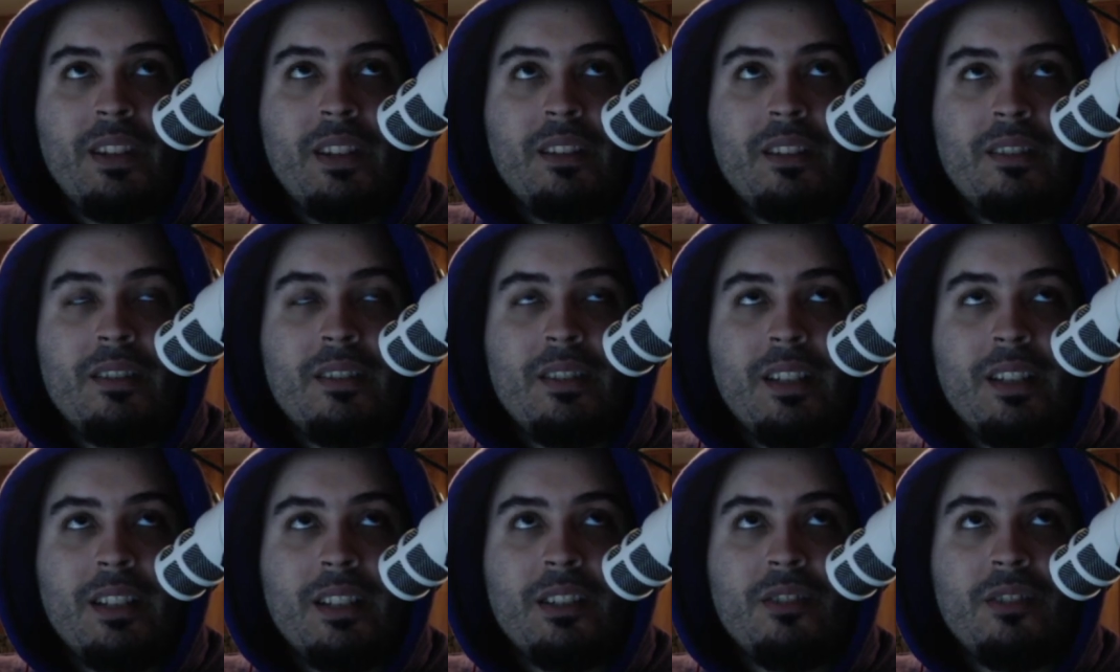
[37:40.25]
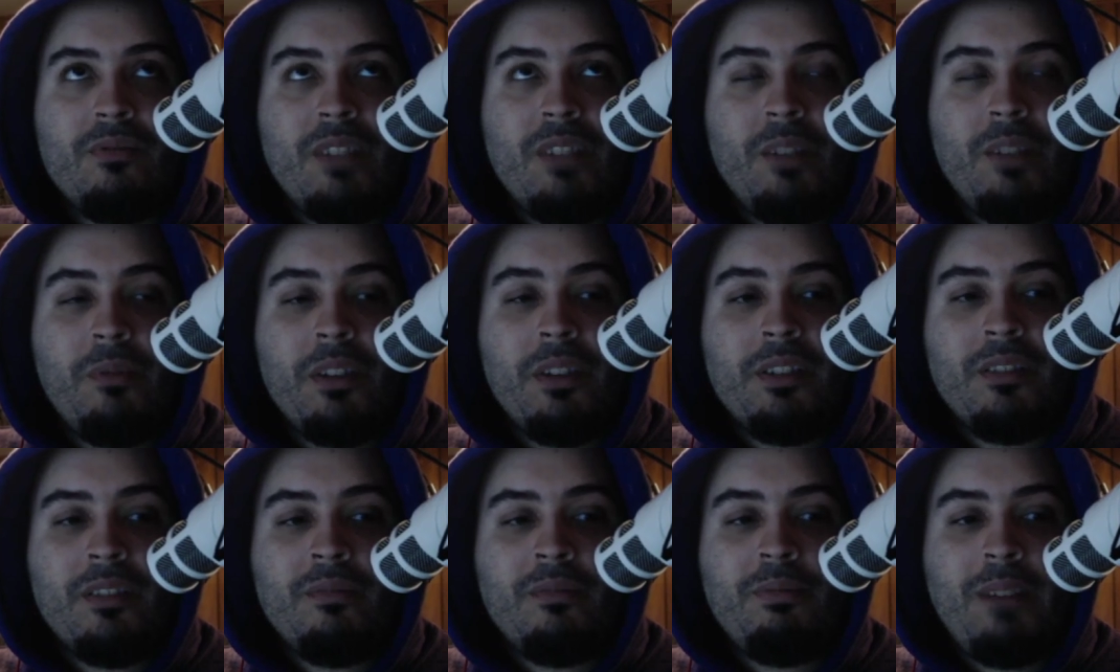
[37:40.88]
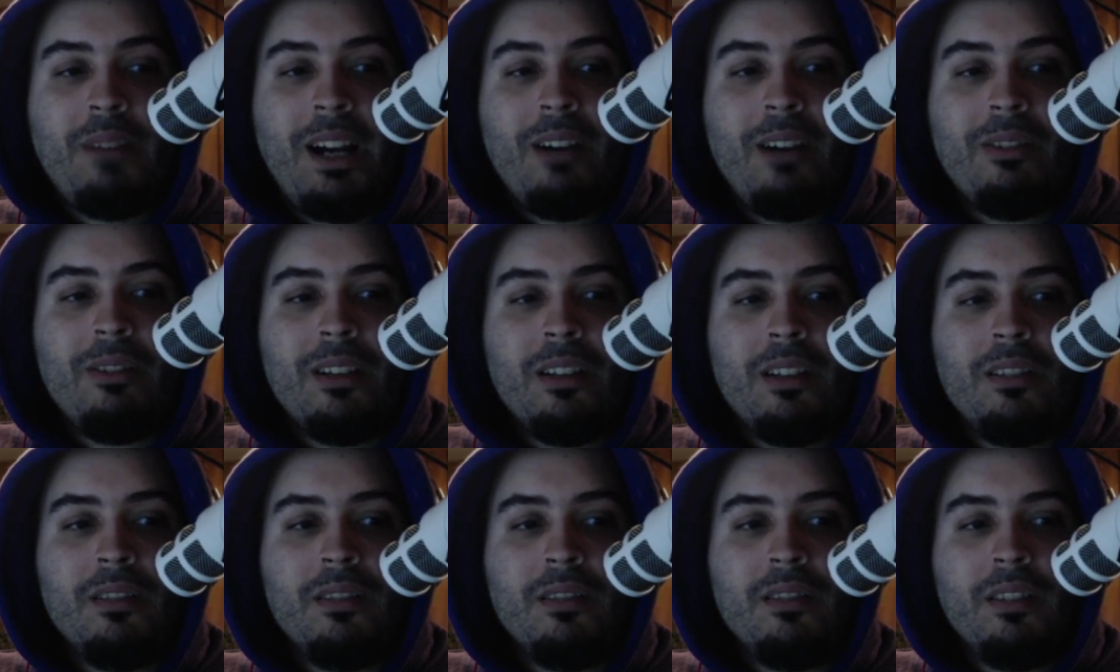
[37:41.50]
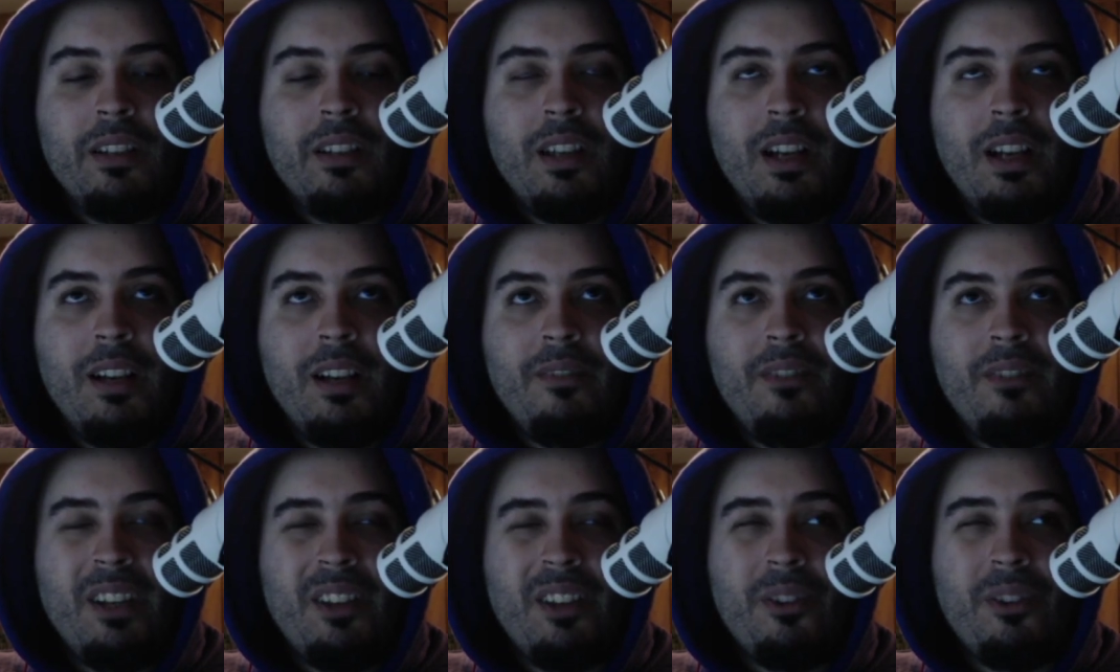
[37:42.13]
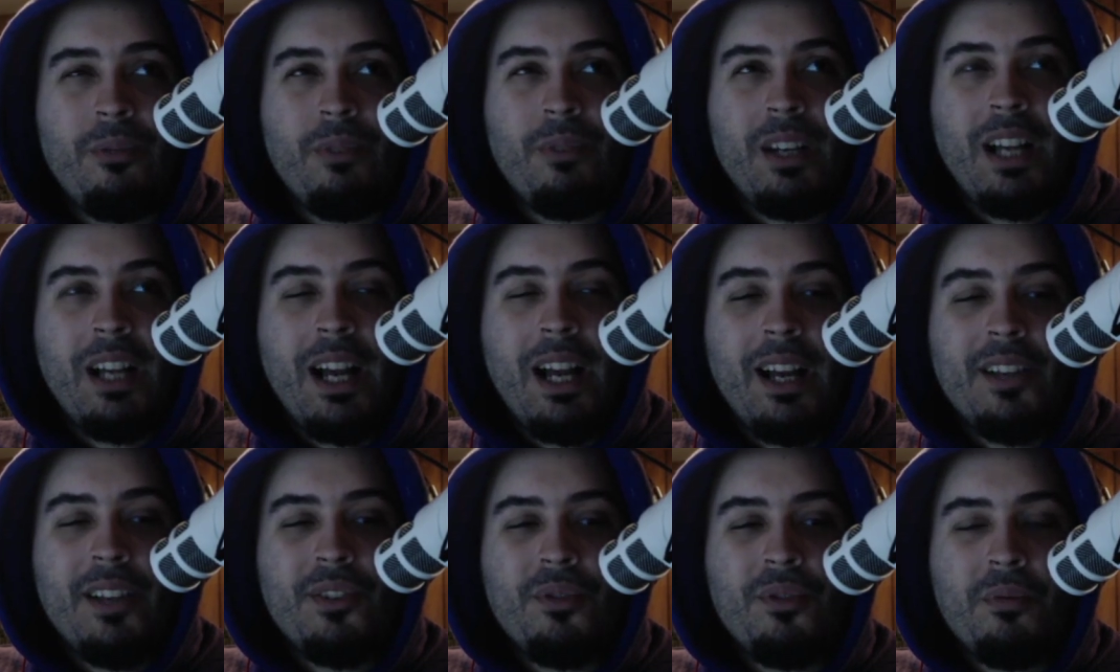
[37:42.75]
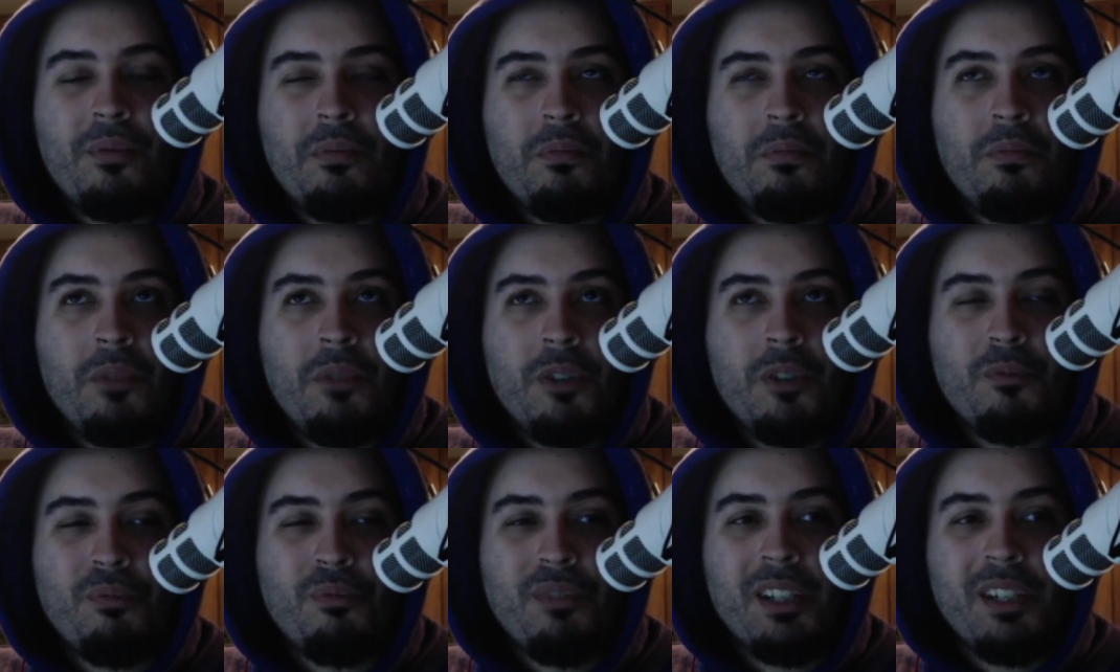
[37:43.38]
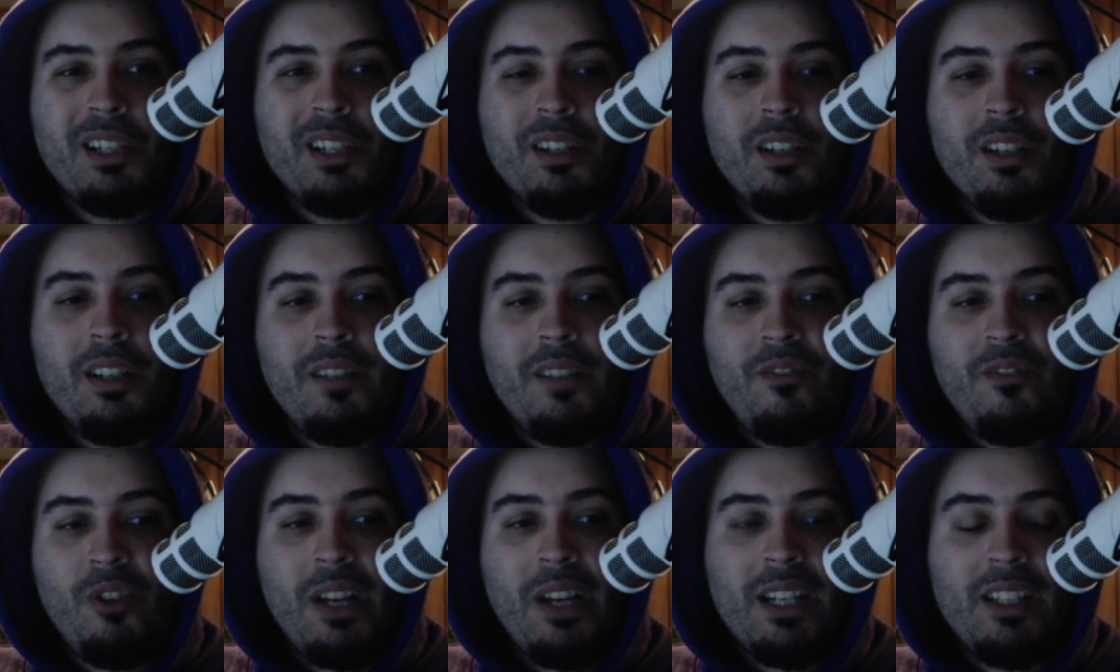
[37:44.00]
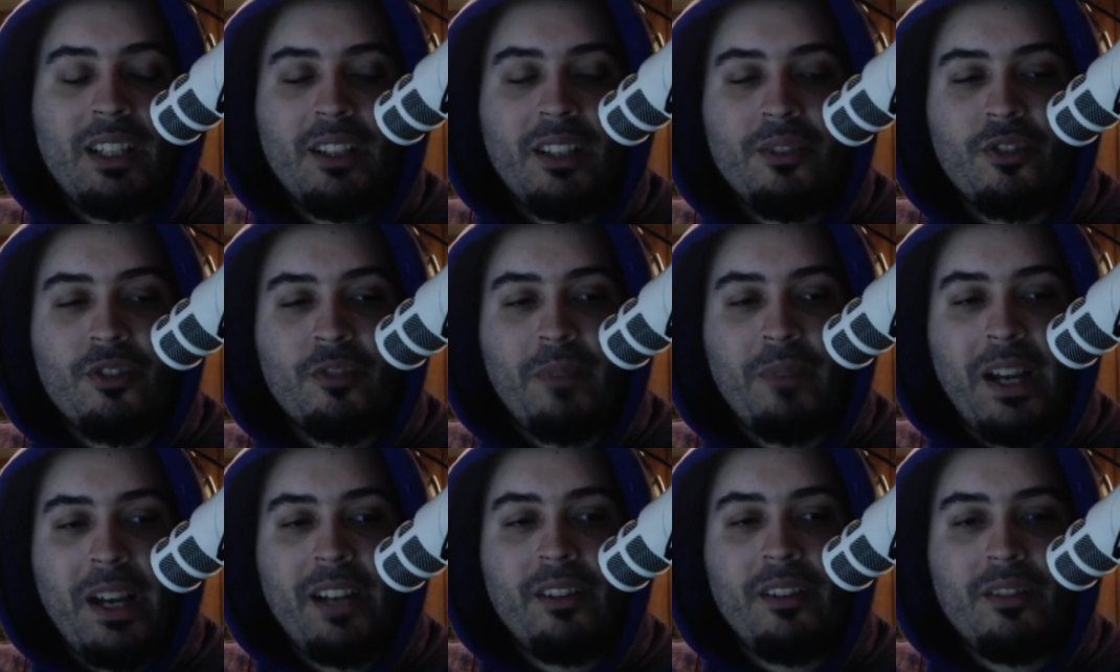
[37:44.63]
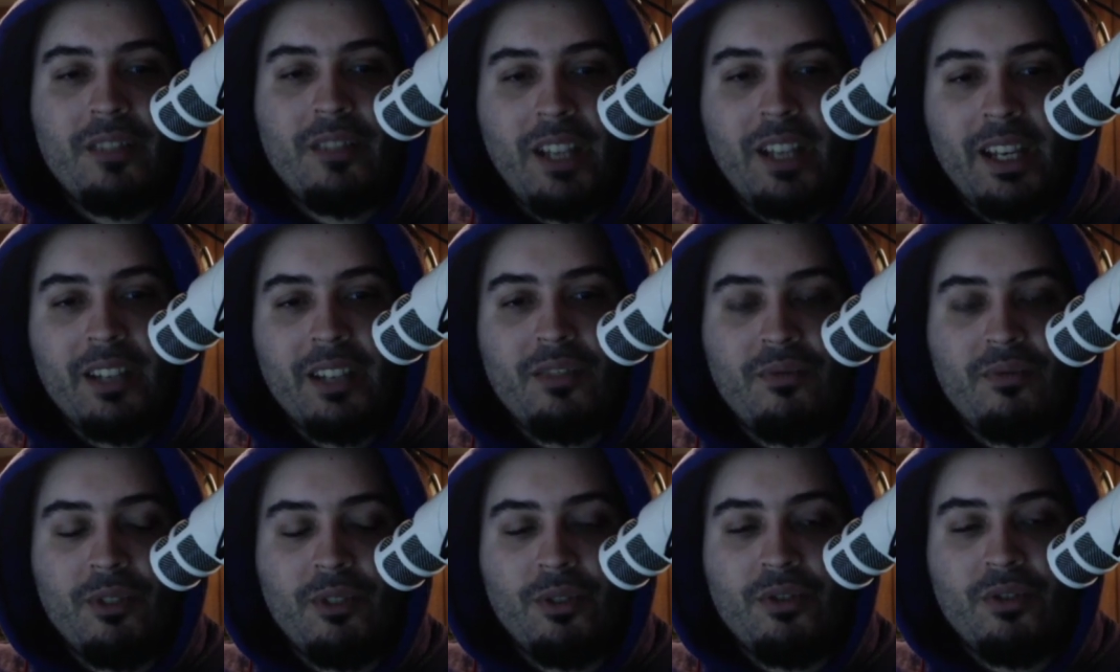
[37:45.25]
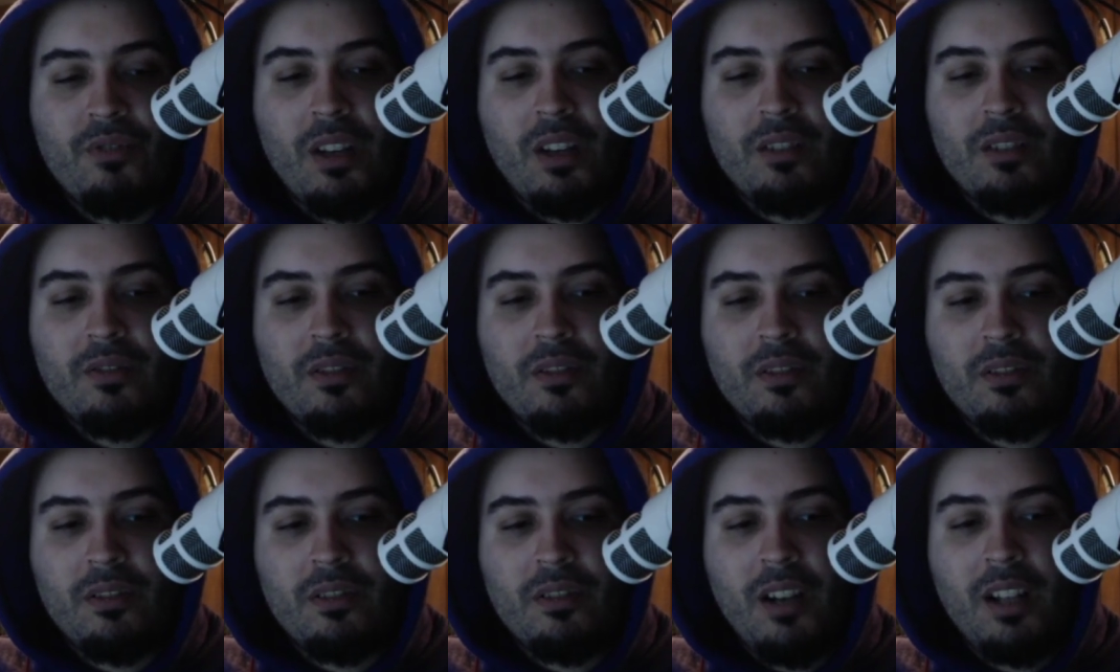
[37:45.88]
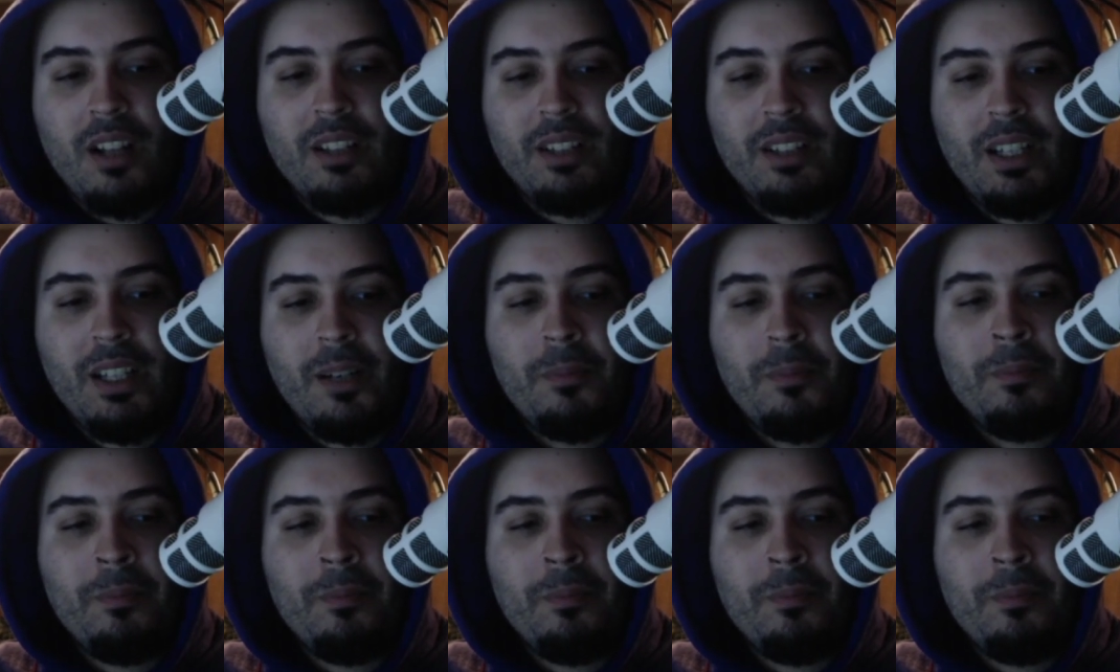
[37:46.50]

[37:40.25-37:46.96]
6/3 worth of power via 3 guys. It's pretty good. If you had any other spiders, like it's real solid there.